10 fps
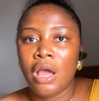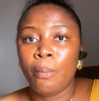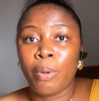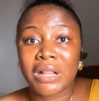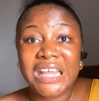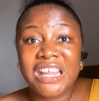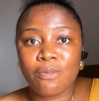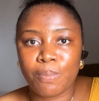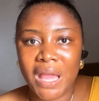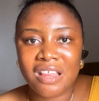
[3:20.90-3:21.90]
But it's
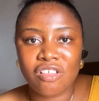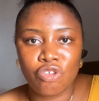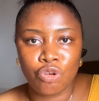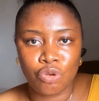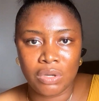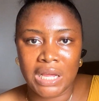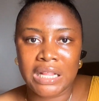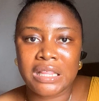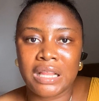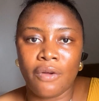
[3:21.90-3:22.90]
best you do
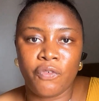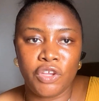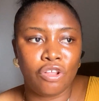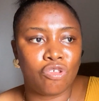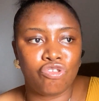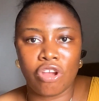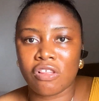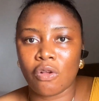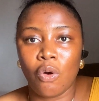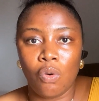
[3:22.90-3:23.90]
that than for you to
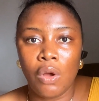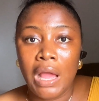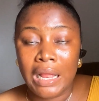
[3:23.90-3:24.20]
just, oh,